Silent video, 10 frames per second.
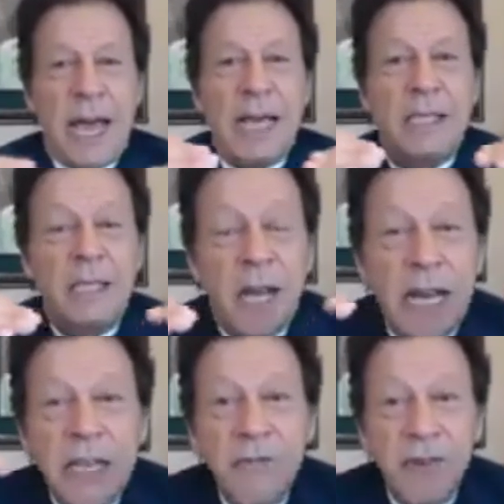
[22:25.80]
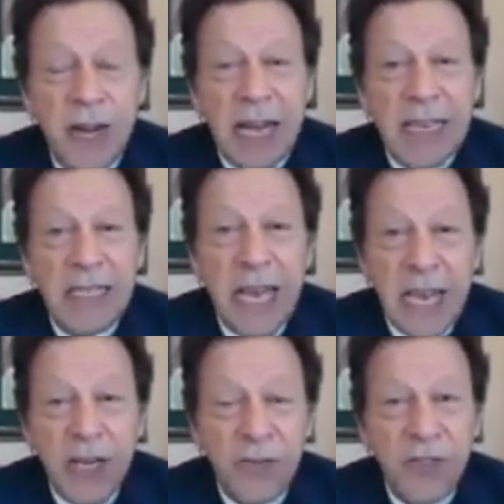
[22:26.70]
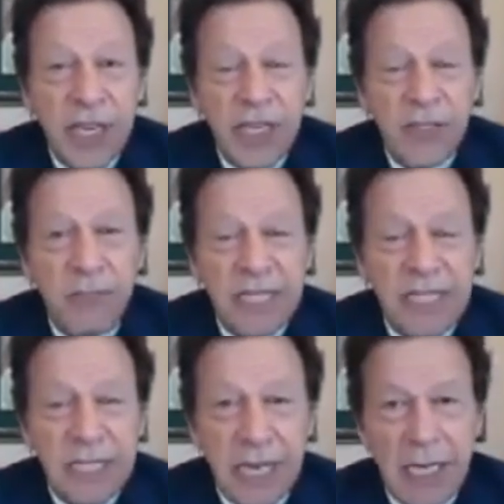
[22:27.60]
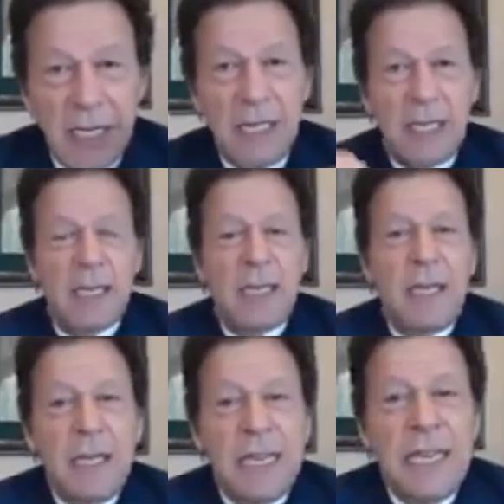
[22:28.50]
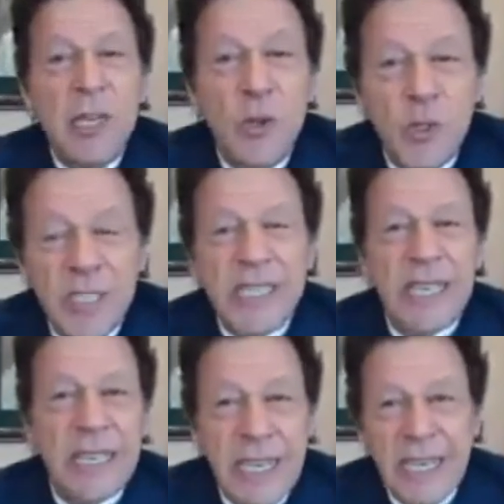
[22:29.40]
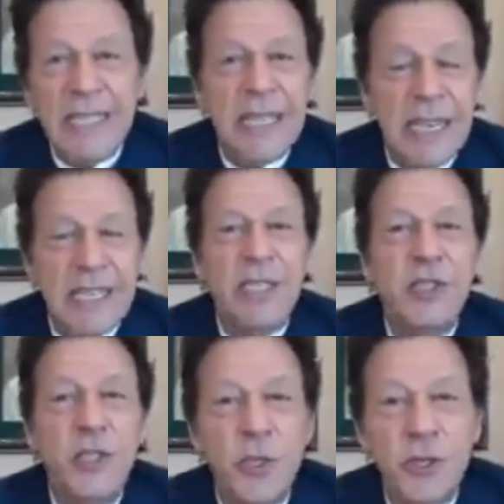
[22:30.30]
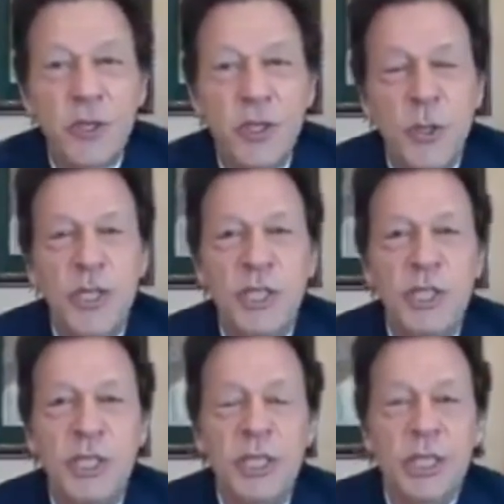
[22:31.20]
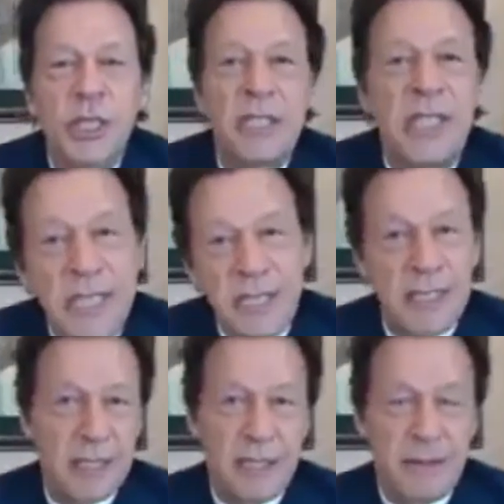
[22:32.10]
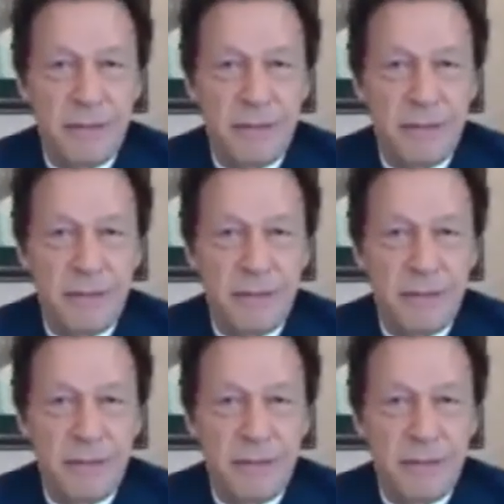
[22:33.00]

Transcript: as Khalifa, as the head of state of Medina, he loses a case against a Jewish citizen.